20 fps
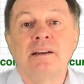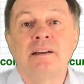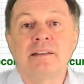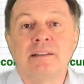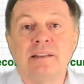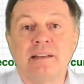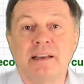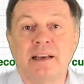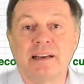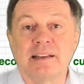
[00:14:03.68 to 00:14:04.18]

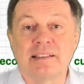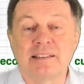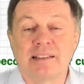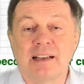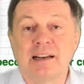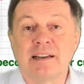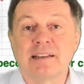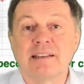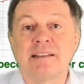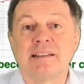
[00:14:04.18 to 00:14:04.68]
the
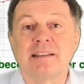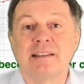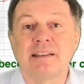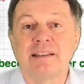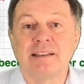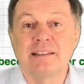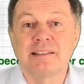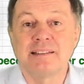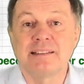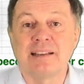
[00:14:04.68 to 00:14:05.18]
exact
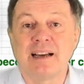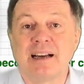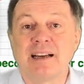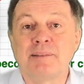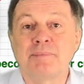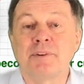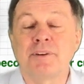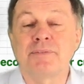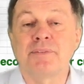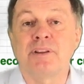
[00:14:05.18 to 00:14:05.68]

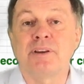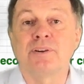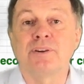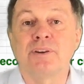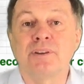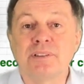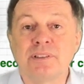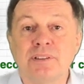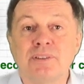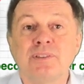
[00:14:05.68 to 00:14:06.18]
time of the
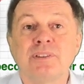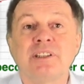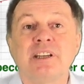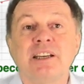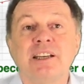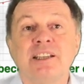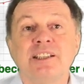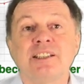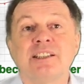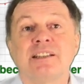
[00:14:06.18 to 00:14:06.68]
Earth's
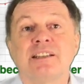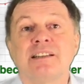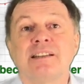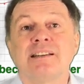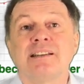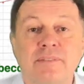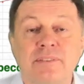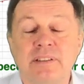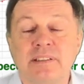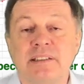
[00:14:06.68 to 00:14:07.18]

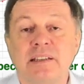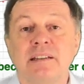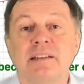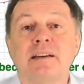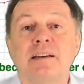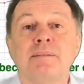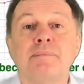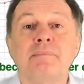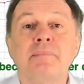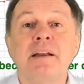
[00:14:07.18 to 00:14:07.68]
rotation within
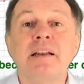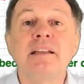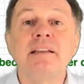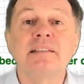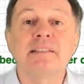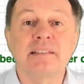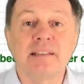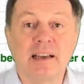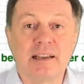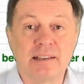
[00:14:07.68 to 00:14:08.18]
a
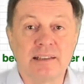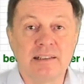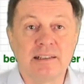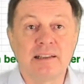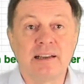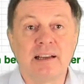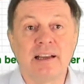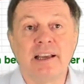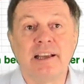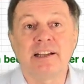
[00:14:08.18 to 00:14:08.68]
millisecond
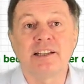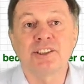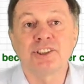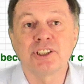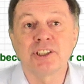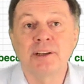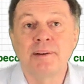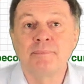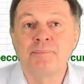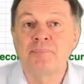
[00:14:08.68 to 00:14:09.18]

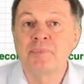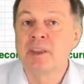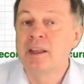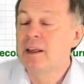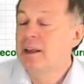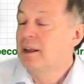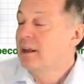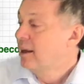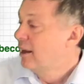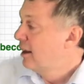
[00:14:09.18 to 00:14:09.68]
range,
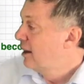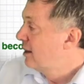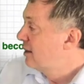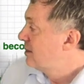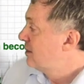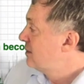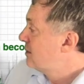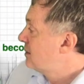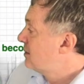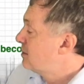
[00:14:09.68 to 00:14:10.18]
and
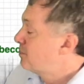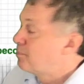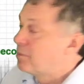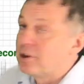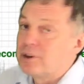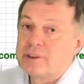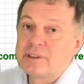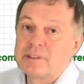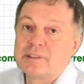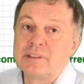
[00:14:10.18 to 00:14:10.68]
this is
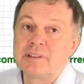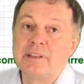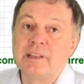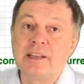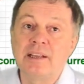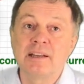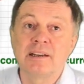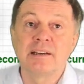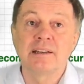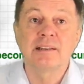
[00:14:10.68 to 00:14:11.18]
plotted
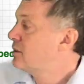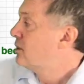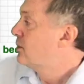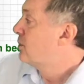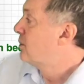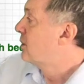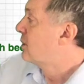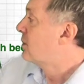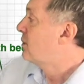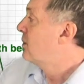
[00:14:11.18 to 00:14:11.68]
here. So
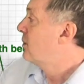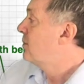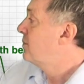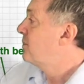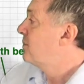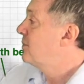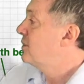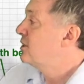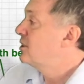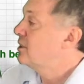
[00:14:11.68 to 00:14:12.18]
the
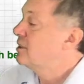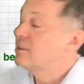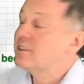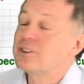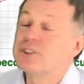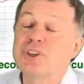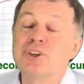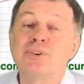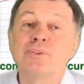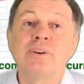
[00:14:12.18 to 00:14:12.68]
curve which is
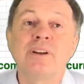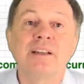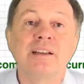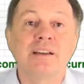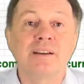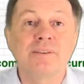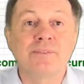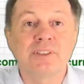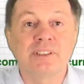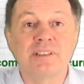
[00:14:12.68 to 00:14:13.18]
shown
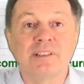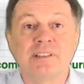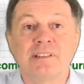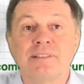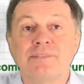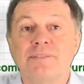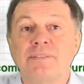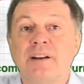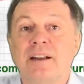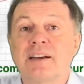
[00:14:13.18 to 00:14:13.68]
here, which is
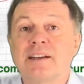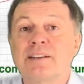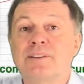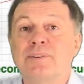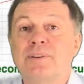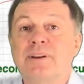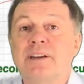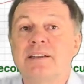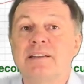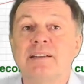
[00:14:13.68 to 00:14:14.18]

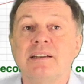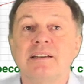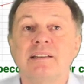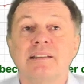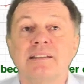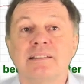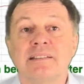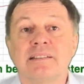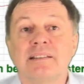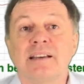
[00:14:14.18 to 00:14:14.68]
fluctuating,
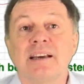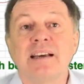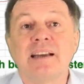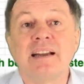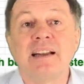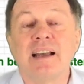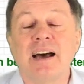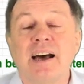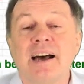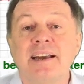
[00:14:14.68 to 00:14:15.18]
this gray
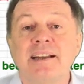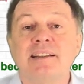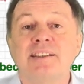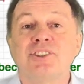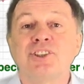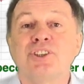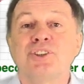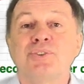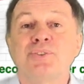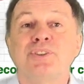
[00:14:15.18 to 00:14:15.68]
line
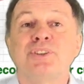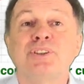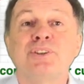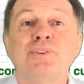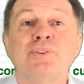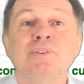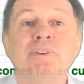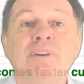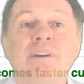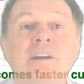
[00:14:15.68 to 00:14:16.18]
shows
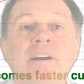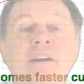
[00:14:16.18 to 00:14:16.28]
you